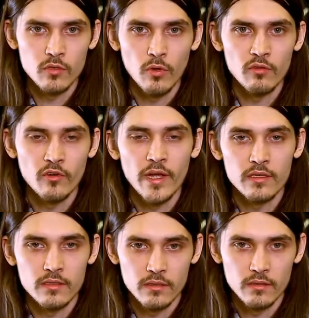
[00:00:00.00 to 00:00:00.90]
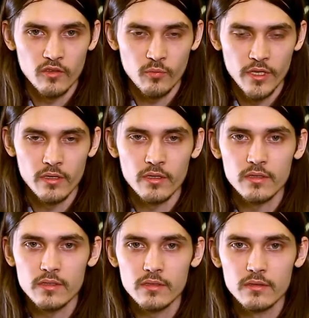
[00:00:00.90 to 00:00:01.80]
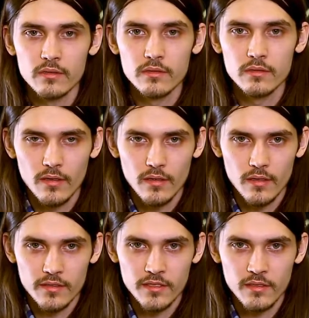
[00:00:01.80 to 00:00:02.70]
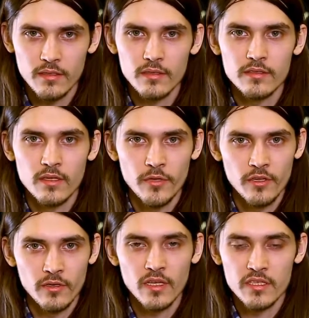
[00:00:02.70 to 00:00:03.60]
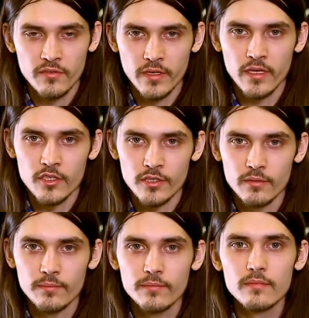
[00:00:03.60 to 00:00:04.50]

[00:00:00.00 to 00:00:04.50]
the whole variety of minerals. Consider the mineral classification.